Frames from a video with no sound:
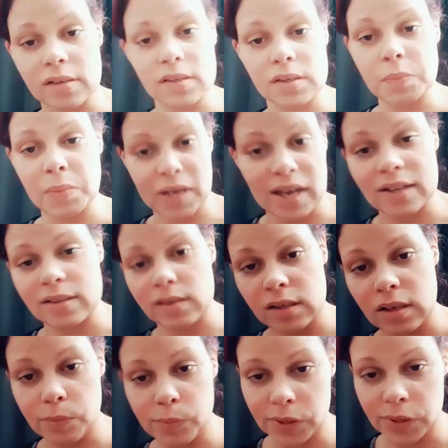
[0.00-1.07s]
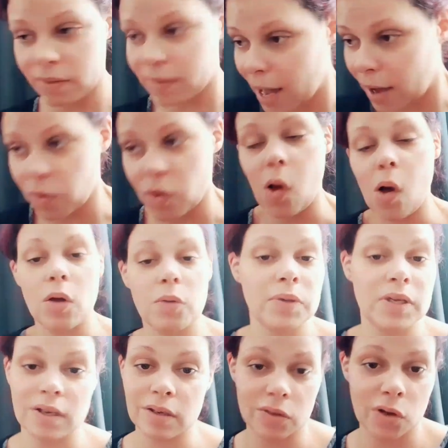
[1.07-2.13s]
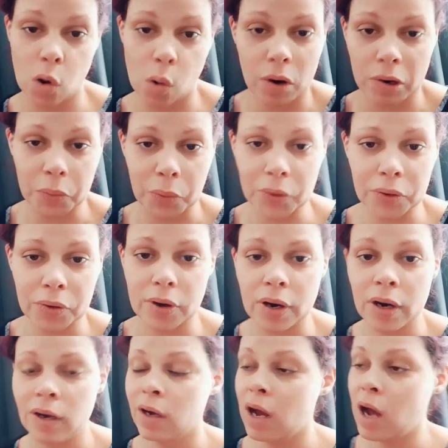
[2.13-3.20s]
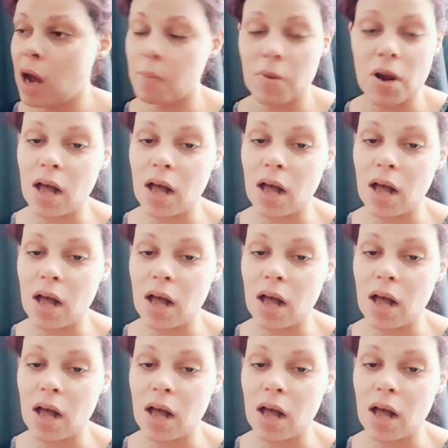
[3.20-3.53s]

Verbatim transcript: is Mackenzie, but that'll all be in the court order. I'm